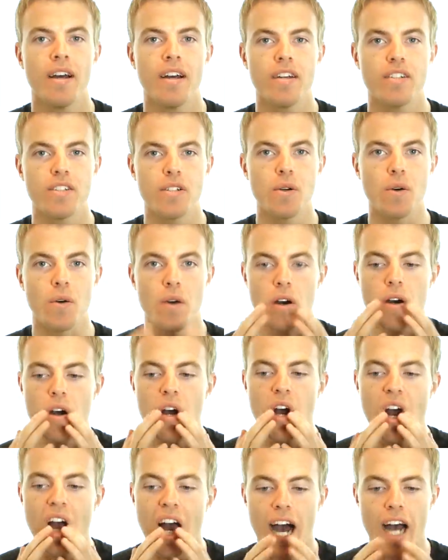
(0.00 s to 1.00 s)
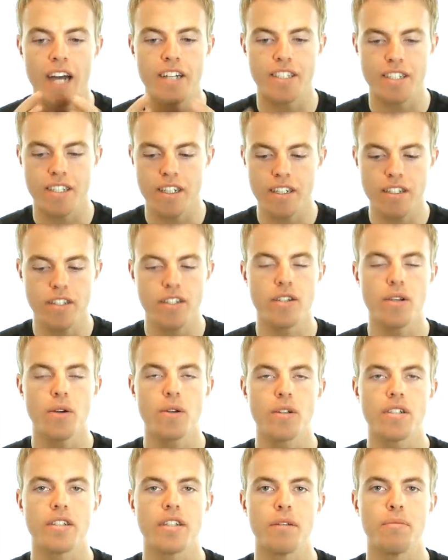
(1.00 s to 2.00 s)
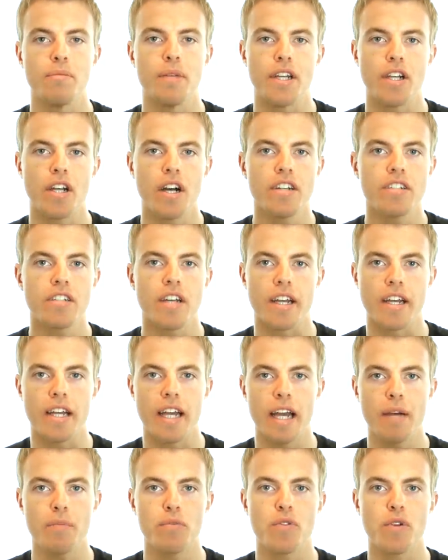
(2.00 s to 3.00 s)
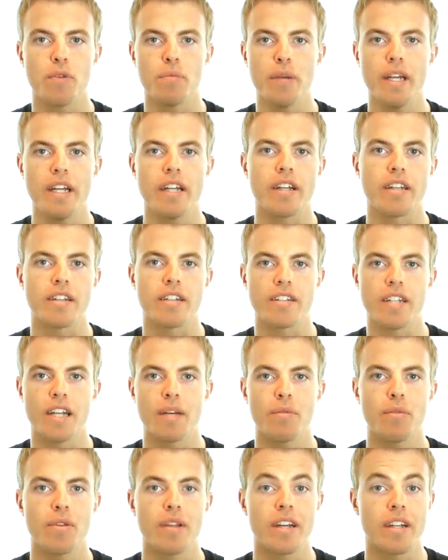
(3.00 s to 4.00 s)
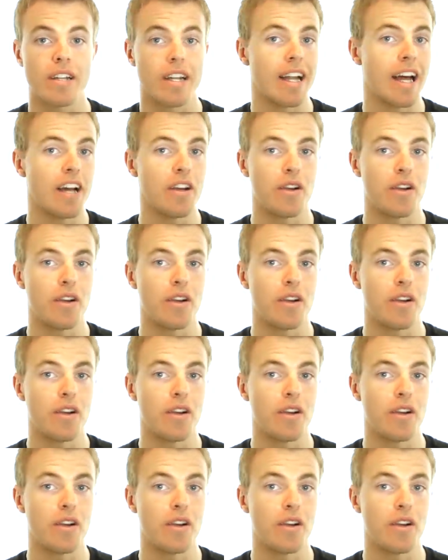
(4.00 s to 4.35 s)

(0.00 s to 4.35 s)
So I started to notice that because I kept repeating the same thing that I